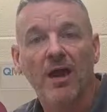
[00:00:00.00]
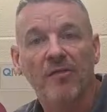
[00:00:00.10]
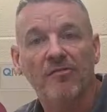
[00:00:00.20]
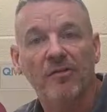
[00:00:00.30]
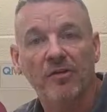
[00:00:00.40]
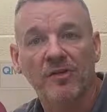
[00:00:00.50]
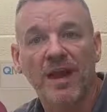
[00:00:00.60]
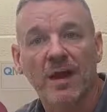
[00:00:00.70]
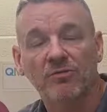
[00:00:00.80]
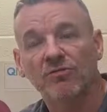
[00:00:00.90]
further
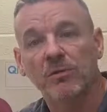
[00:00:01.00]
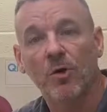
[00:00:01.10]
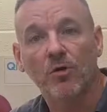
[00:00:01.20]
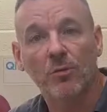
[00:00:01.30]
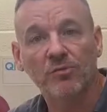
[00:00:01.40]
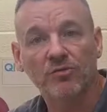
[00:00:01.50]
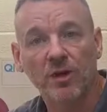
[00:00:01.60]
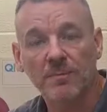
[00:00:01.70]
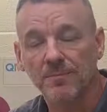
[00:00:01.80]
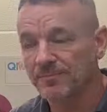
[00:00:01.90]
downstream or
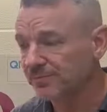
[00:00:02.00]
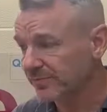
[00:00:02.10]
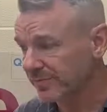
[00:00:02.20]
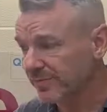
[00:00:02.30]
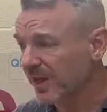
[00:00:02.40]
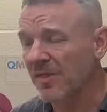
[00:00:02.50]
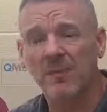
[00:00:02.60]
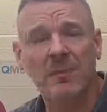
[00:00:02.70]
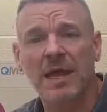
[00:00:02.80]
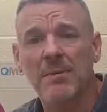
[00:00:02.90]
upstream. The
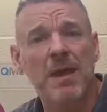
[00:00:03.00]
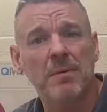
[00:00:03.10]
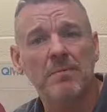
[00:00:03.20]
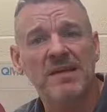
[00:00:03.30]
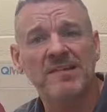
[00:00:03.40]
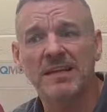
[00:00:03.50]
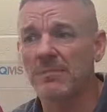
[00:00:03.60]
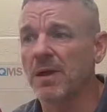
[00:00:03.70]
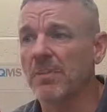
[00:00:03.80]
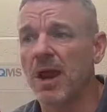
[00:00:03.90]
plate may be missing,
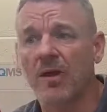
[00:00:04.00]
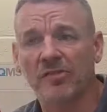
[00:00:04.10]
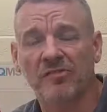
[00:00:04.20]
it may be hard to